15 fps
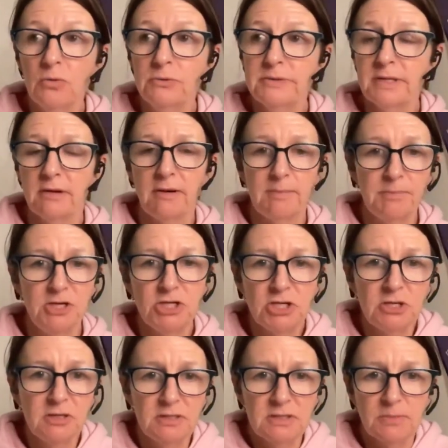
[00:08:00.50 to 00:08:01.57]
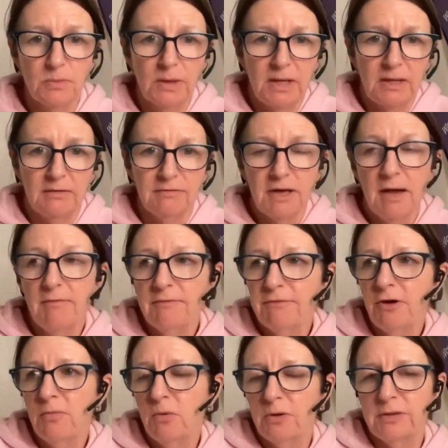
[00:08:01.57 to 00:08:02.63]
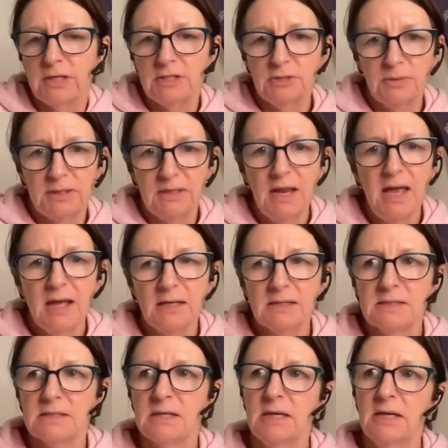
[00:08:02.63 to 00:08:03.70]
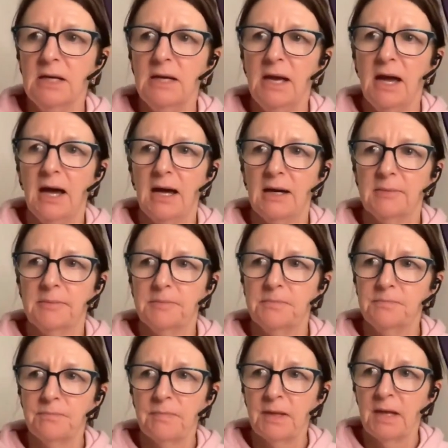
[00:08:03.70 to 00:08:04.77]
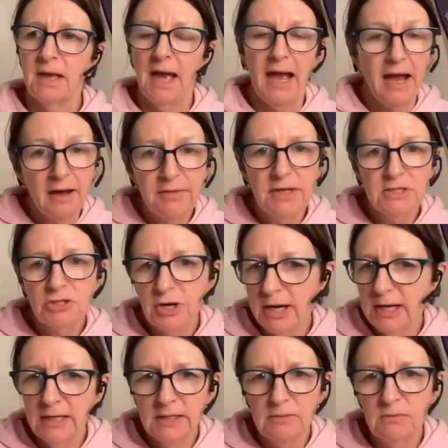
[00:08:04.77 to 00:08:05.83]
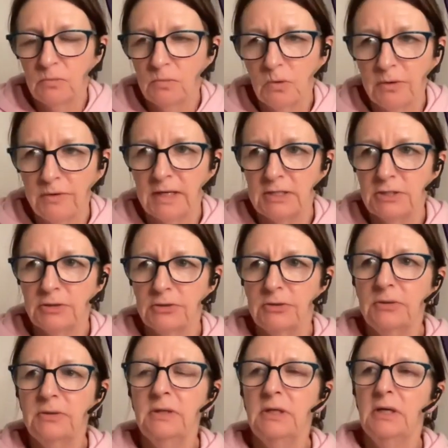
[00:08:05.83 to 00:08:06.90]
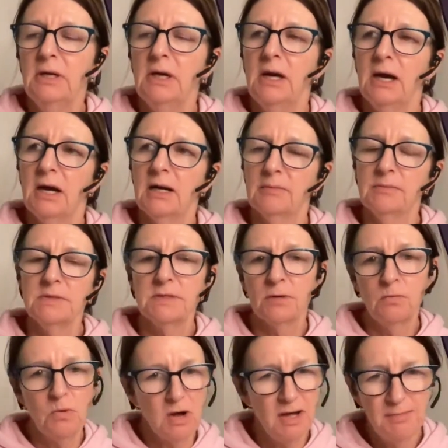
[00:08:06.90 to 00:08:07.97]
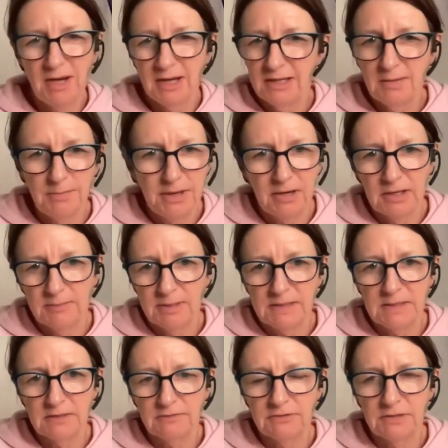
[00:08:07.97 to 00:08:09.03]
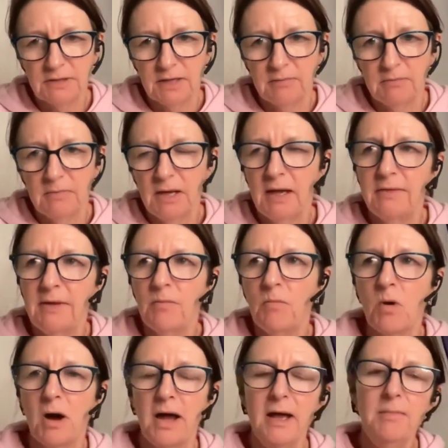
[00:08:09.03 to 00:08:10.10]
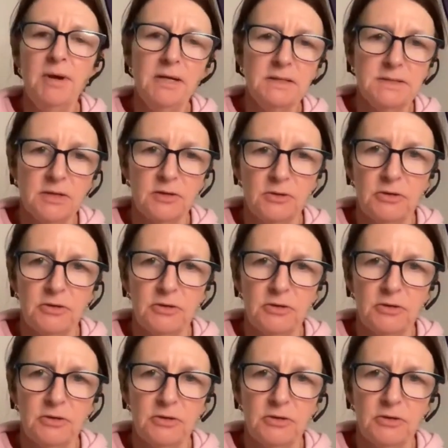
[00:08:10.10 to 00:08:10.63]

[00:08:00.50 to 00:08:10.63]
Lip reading: their ambitions, where they've come from, what they're doing next, how they train, what they do. So why am I comparing myself to them? And then why am I so